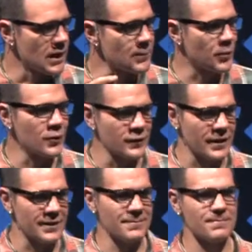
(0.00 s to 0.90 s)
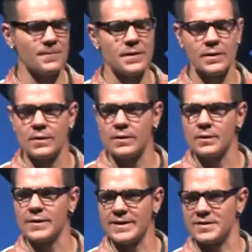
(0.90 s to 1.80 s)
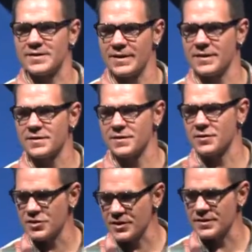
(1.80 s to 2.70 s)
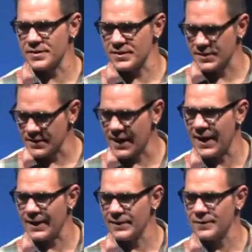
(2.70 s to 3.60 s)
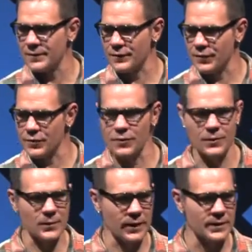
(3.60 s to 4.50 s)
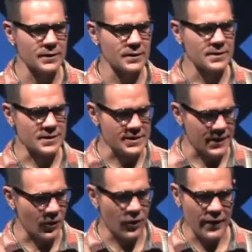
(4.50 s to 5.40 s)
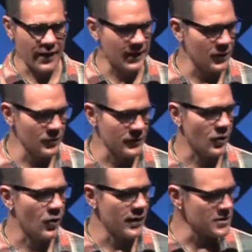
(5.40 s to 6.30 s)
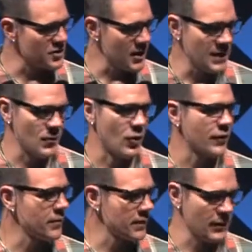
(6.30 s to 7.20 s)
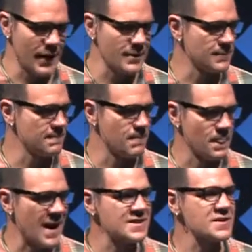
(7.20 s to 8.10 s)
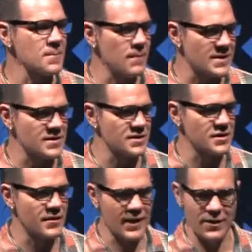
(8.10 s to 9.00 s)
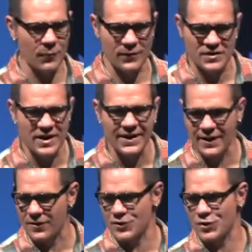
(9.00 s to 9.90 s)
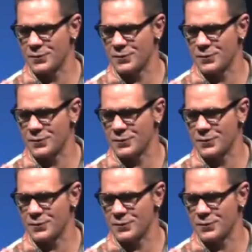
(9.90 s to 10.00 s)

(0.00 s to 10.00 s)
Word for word: He proved it, that He sent His Son Jesus to die for you and me, to take all that guilt, all that shame, all that regret. That's the message that we've seen it in our church.